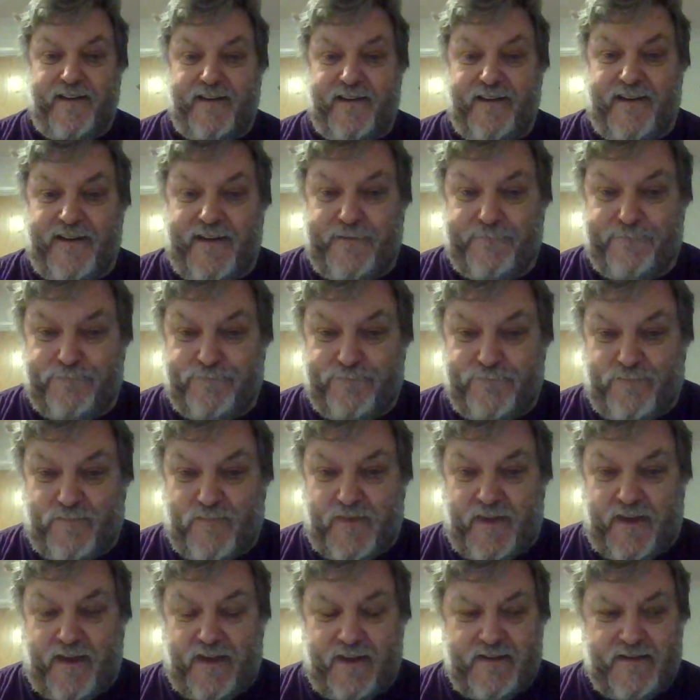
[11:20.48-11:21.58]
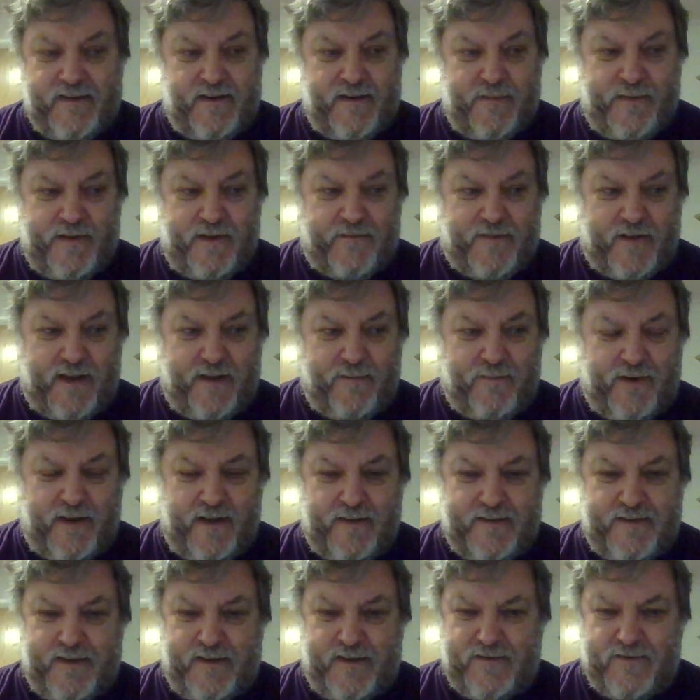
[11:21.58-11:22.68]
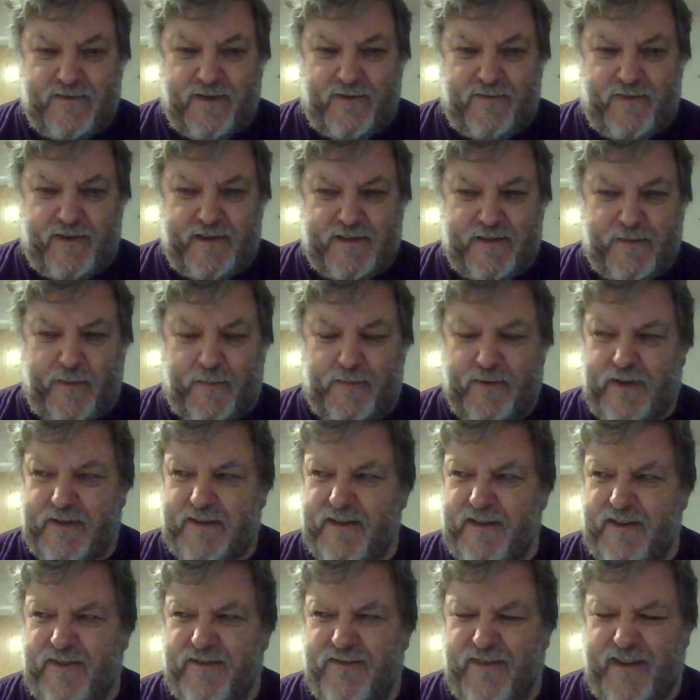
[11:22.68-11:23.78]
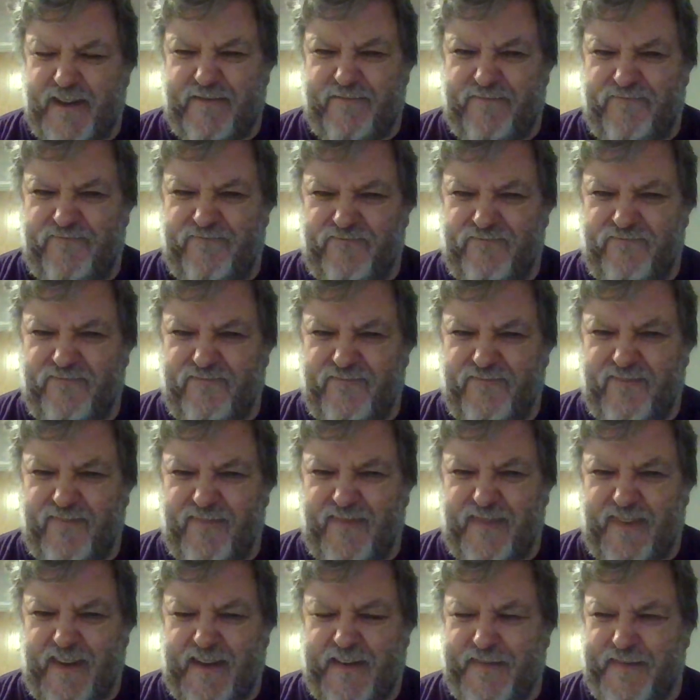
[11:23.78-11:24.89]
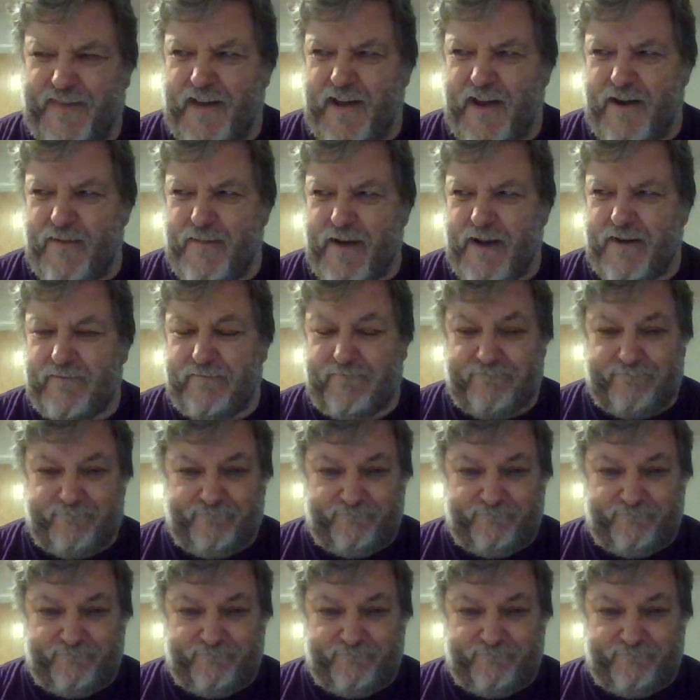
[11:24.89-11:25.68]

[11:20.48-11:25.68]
yeah, get yourself a bit of Eyebright tea. It's quite reasonably priced, and you do get a fair amount.